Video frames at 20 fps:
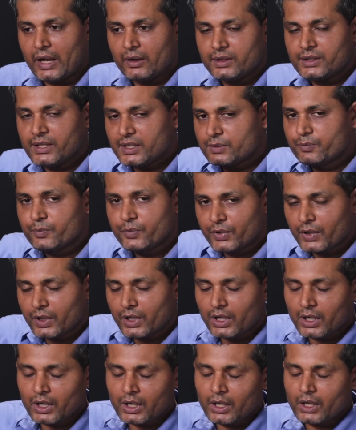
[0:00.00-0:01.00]
I'll just
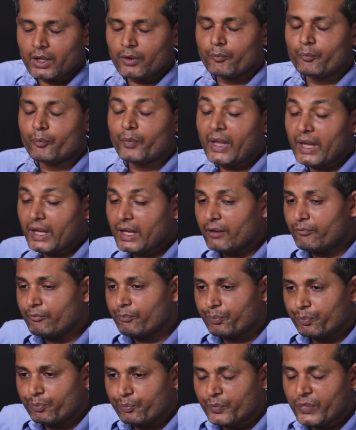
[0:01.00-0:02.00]
make a
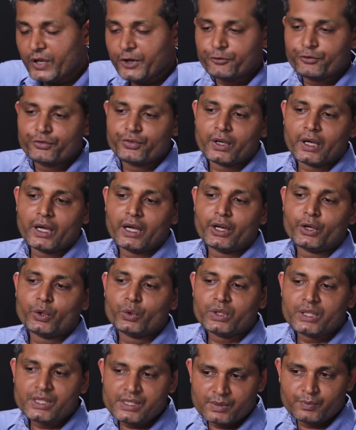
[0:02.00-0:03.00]
brief to
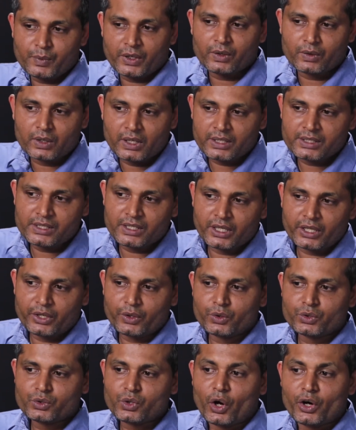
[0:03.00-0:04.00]
this particular scenario.
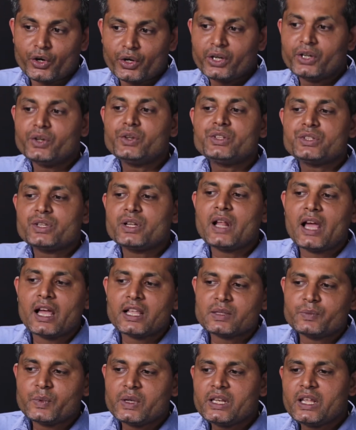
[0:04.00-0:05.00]
So undernutrition
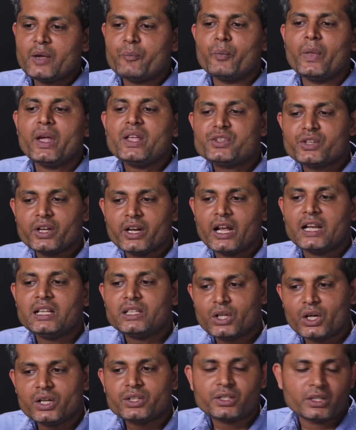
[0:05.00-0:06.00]
has been a major health
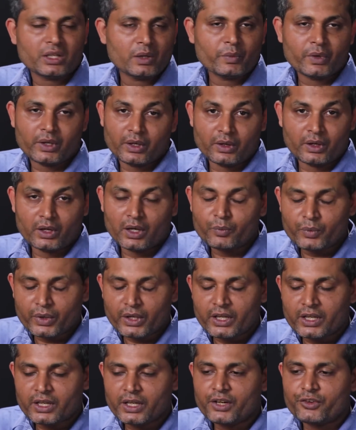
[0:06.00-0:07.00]
concern of
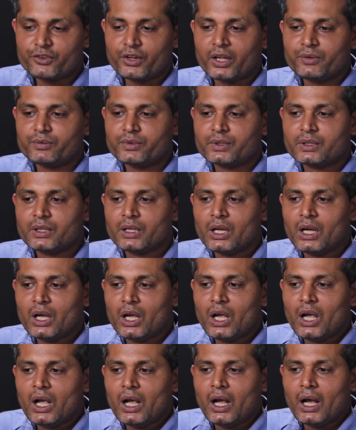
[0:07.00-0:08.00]
Indian tribes.
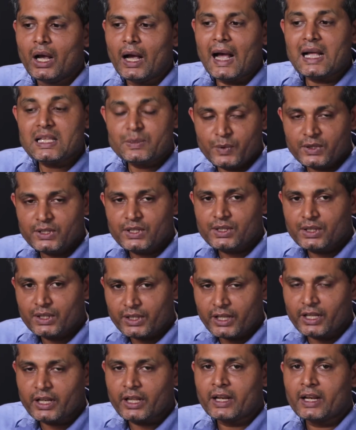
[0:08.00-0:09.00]
As per the
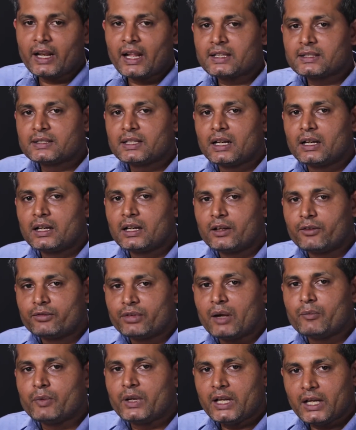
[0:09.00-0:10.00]
National
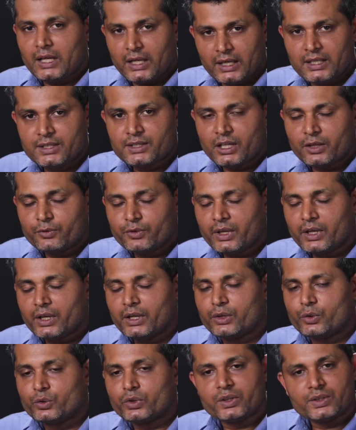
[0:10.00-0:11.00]
Family and Health Survey
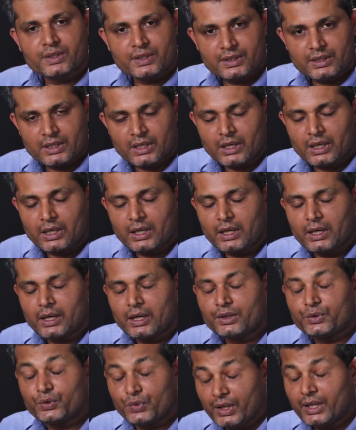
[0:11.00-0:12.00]

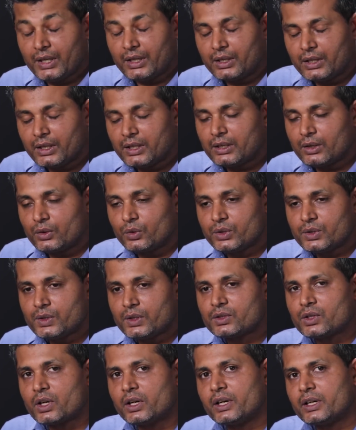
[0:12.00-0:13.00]
2003, which
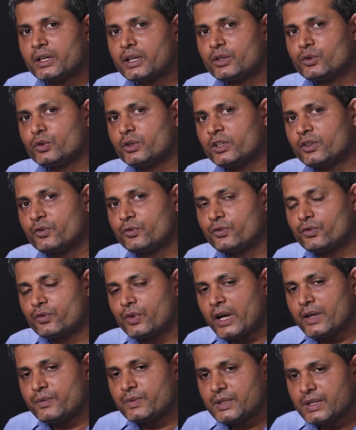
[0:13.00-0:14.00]
was conducted in
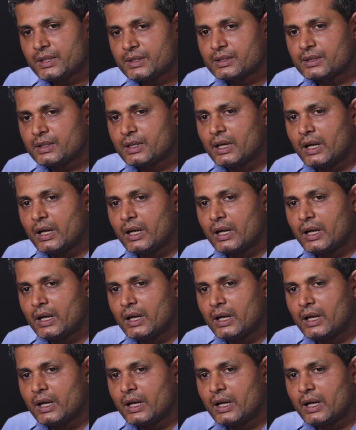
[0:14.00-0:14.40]
2005-06,